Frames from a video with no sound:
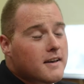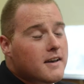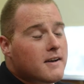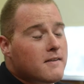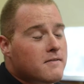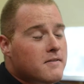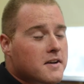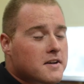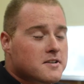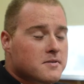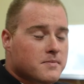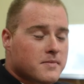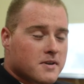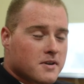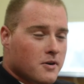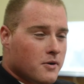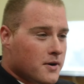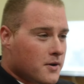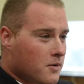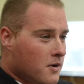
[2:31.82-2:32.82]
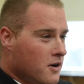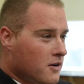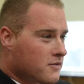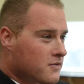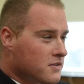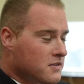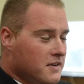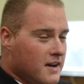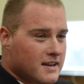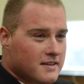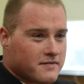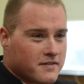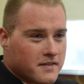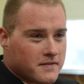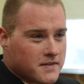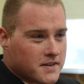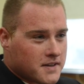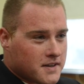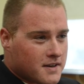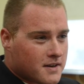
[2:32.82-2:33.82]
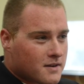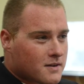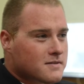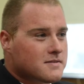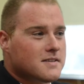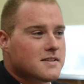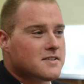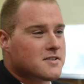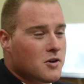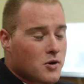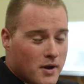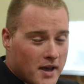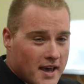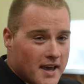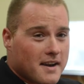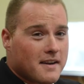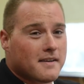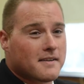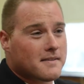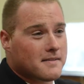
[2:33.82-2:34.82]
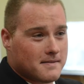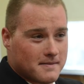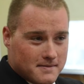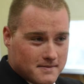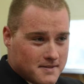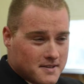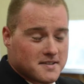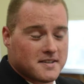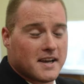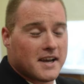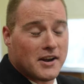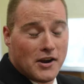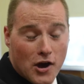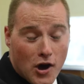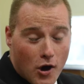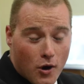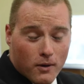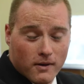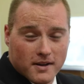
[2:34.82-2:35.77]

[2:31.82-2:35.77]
If things have been going wrong for the last 50 years, it's okay to, to say no.